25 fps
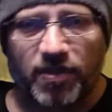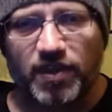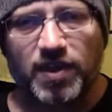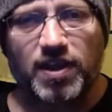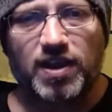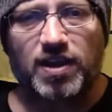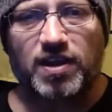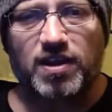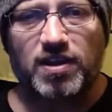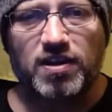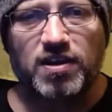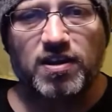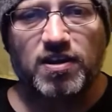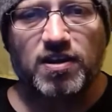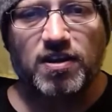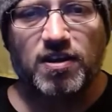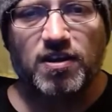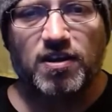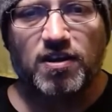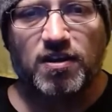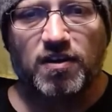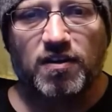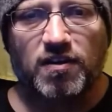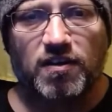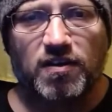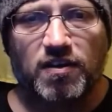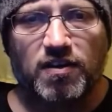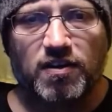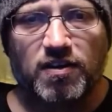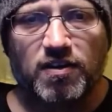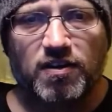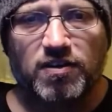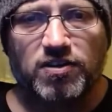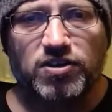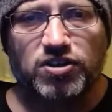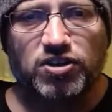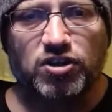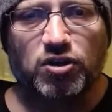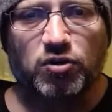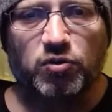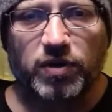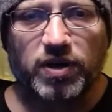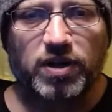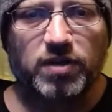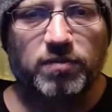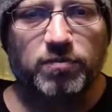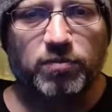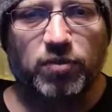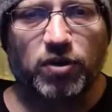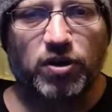thing to
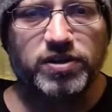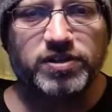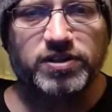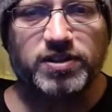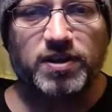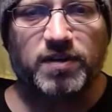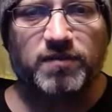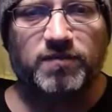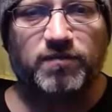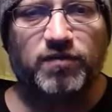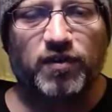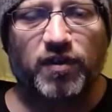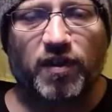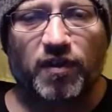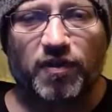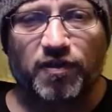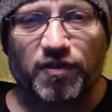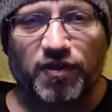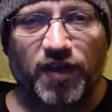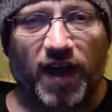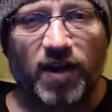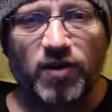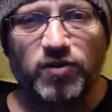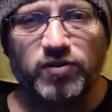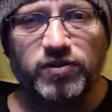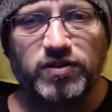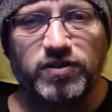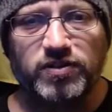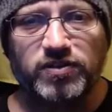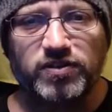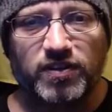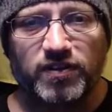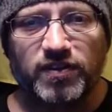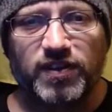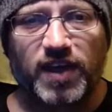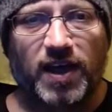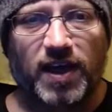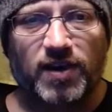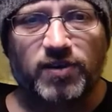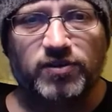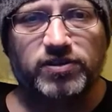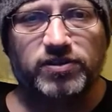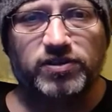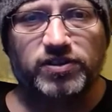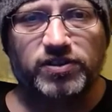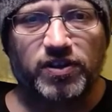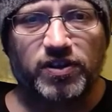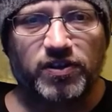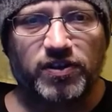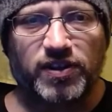reimburse them for the thousands and
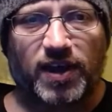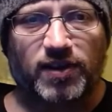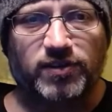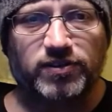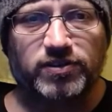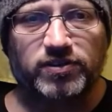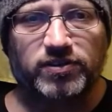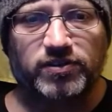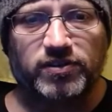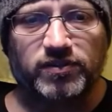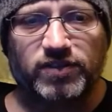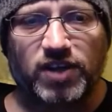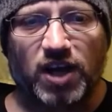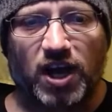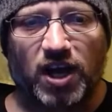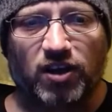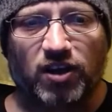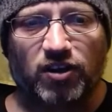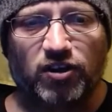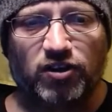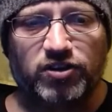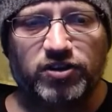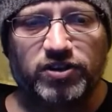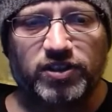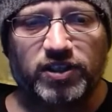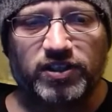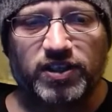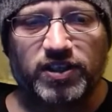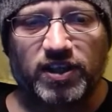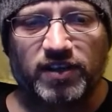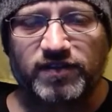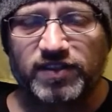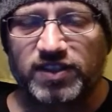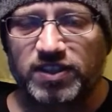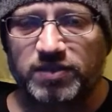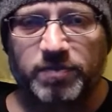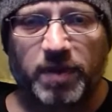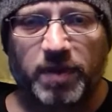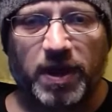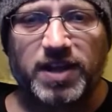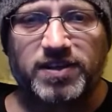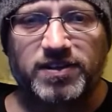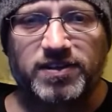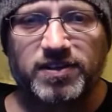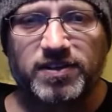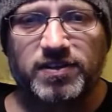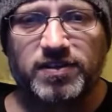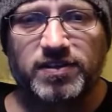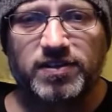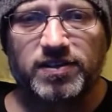thousands and thousands of dollars that they've
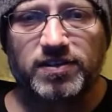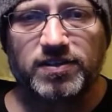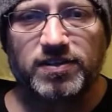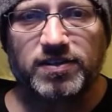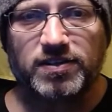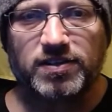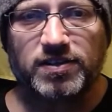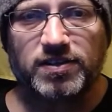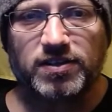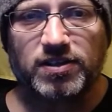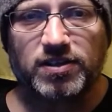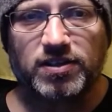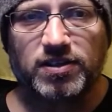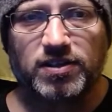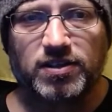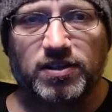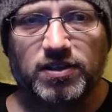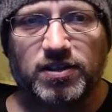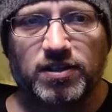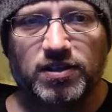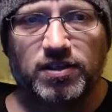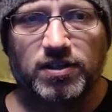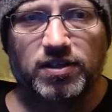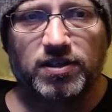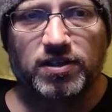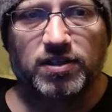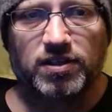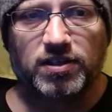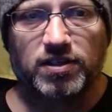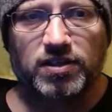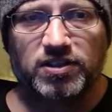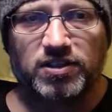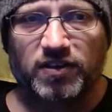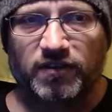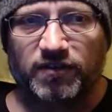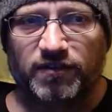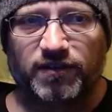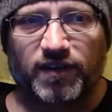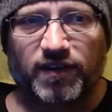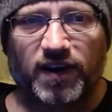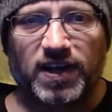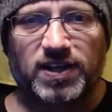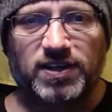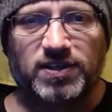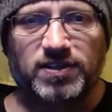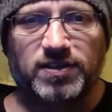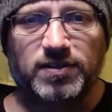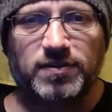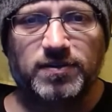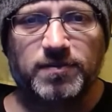spent to
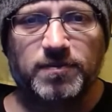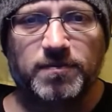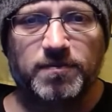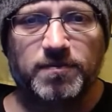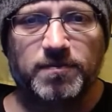fight.